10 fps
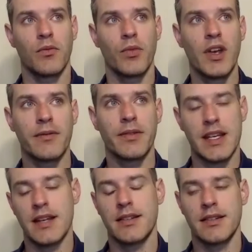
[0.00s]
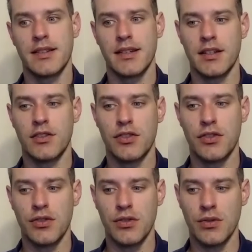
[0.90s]
we have the tendency
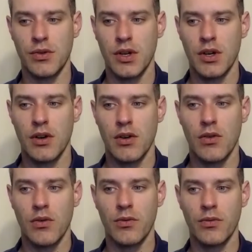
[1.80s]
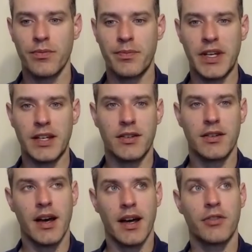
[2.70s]
to be
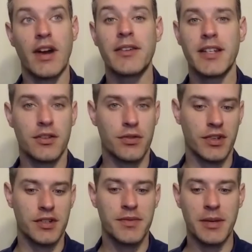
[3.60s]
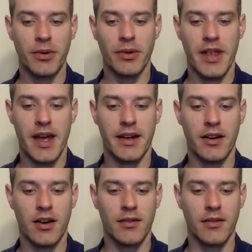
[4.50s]
gravitate towards people that